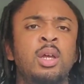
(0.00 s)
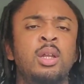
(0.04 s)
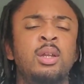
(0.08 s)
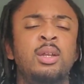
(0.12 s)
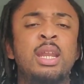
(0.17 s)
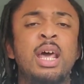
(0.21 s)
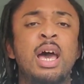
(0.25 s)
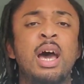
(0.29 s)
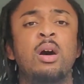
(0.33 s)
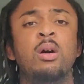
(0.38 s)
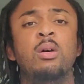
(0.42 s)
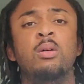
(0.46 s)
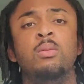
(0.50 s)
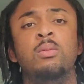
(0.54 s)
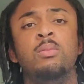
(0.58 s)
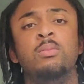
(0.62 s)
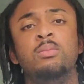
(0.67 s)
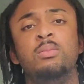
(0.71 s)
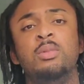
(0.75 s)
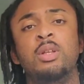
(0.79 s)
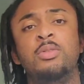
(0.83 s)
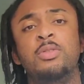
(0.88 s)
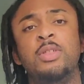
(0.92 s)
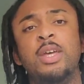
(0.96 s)
Now
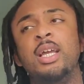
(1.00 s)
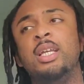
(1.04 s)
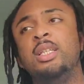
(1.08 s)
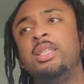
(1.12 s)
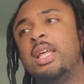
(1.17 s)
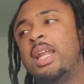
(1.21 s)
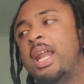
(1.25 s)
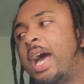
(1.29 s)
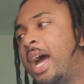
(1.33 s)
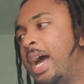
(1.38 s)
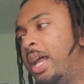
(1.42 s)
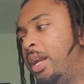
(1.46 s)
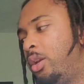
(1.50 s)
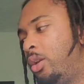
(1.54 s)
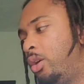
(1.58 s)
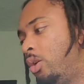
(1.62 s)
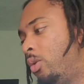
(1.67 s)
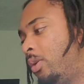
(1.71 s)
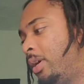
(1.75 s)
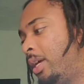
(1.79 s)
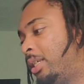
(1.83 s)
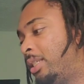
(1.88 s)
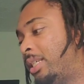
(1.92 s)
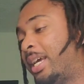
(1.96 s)
the thing that I
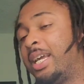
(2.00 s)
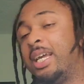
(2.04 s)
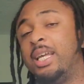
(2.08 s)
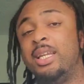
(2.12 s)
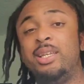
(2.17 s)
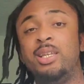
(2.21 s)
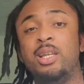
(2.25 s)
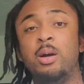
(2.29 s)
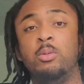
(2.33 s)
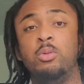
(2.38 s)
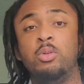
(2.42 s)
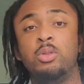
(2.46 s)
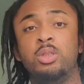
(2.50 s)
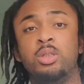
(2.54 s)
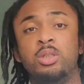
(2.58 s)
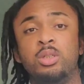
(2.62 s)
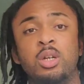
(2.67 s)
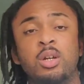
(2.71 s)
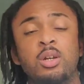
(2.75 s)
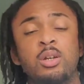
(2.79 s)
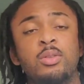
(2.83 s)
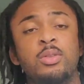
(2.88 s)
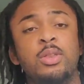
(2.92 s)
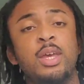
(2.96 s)
do is I get doubles of
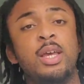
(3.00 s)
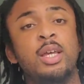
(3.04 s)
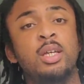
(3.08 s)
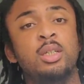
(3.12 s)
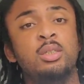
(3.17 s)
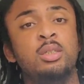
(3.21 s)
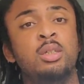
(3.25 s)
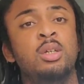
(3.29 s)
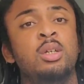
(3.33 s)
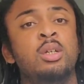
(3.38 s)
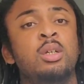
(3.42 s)
certain things,